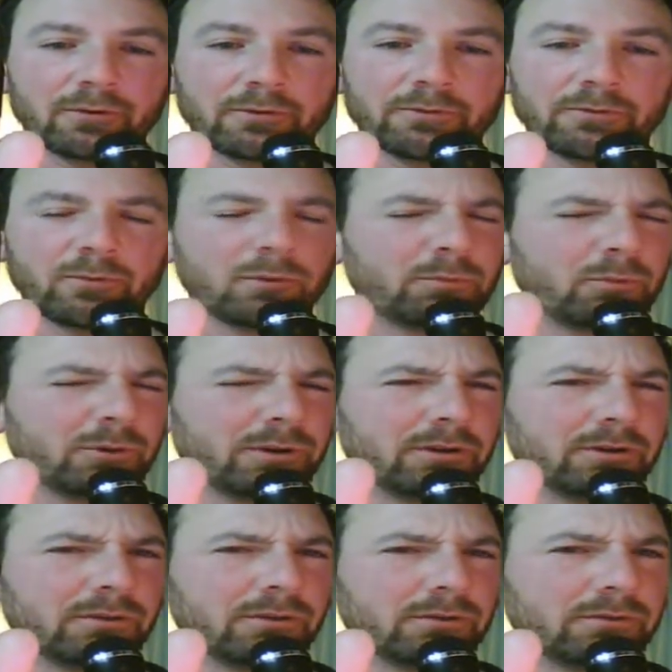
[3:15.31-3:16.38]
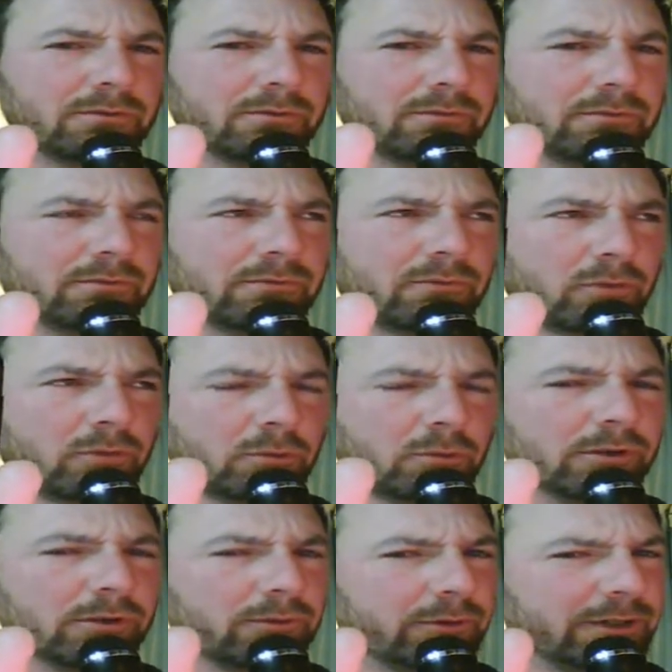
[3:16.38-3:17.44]
or
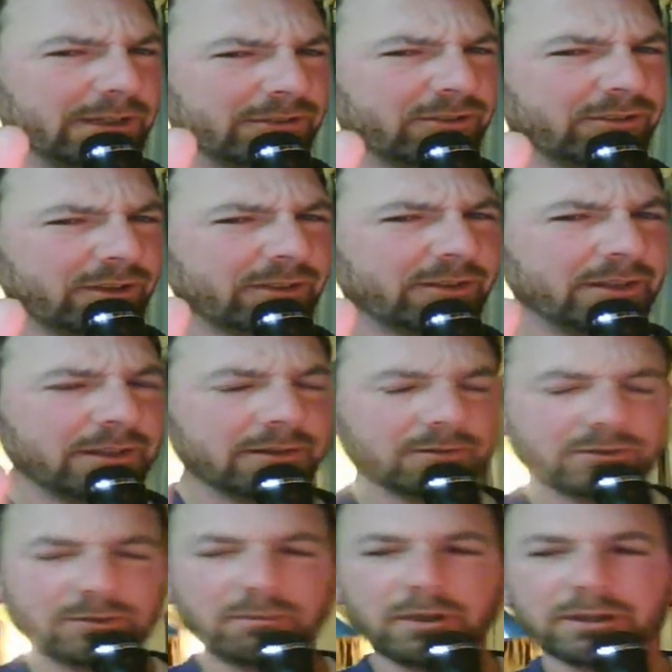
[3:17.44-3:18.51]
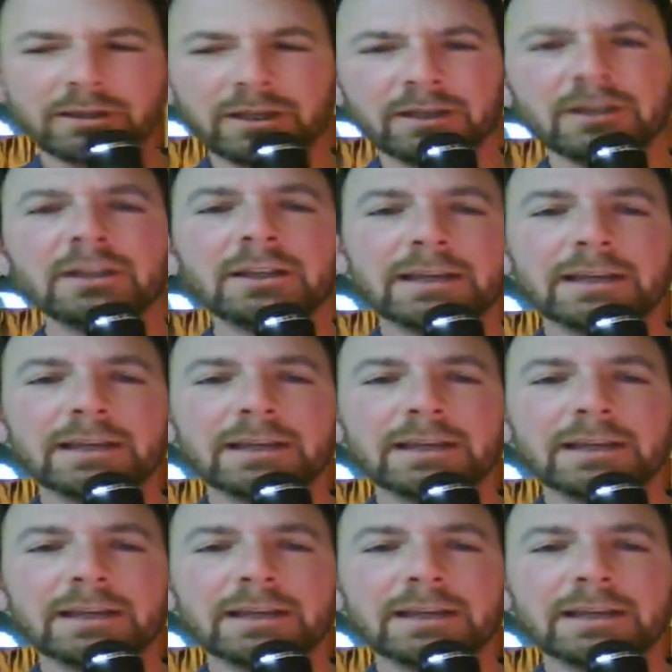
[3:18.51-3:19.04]
4.3 inches, I think, something like that.